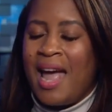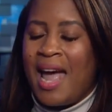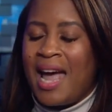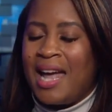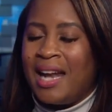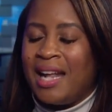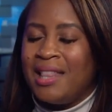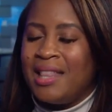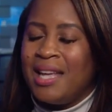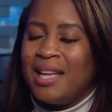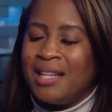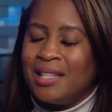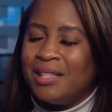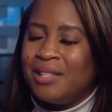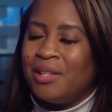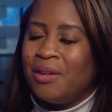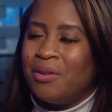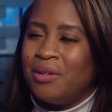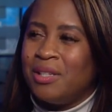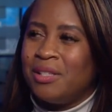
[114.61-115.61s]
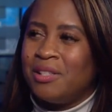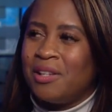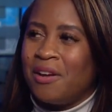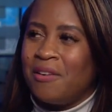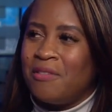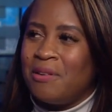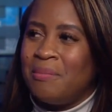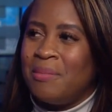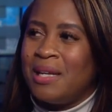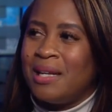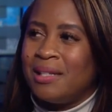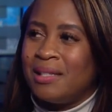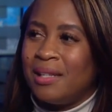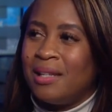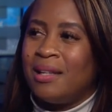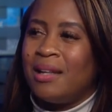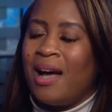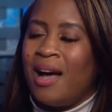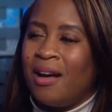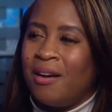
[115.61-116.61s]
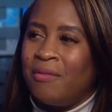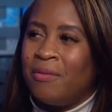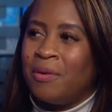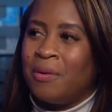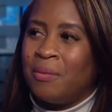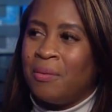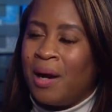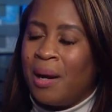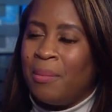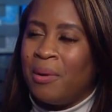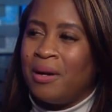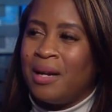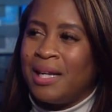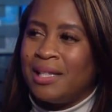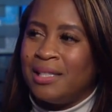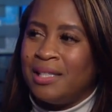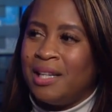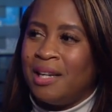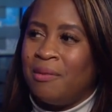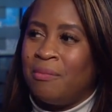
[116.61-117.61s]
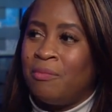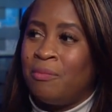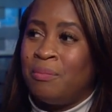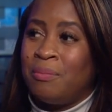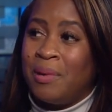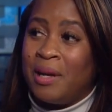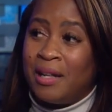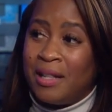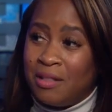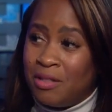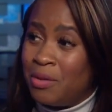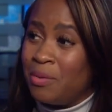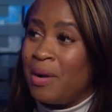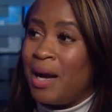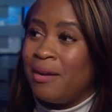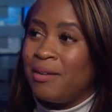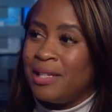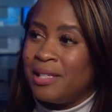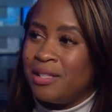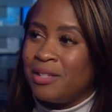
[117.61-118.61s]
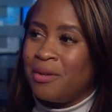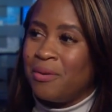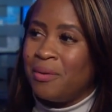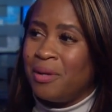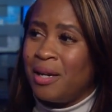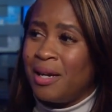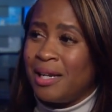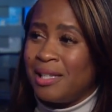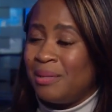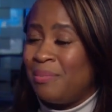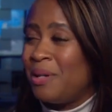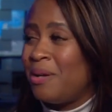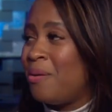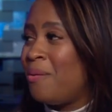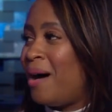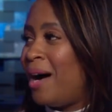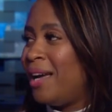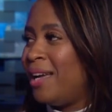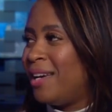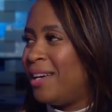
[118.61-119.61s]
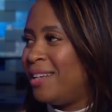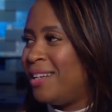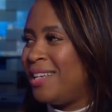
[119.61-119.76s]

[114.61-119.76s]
And I think it's so deserving because a lot of what Robert has done throughout his career has been quiet.